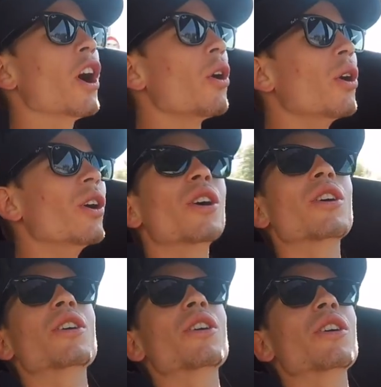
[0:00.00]
Oh no!
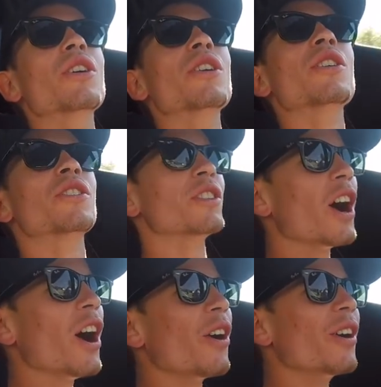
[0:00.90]

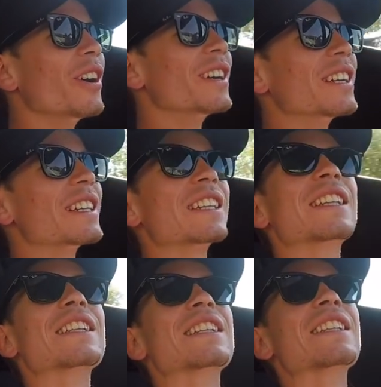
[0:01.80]
No!
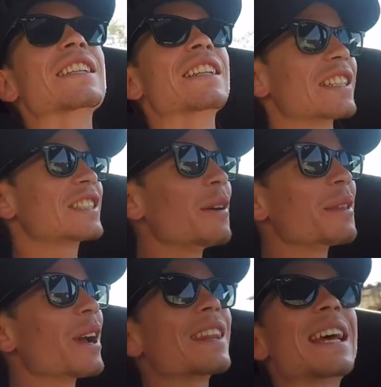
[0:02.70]
There's
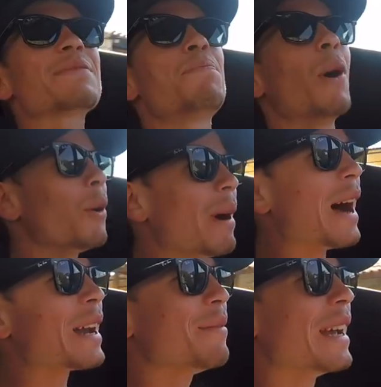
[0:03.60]
something, there's
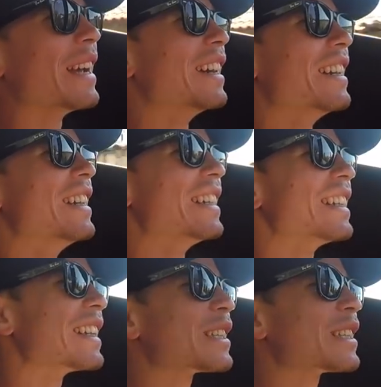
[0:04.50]
Paul behind me!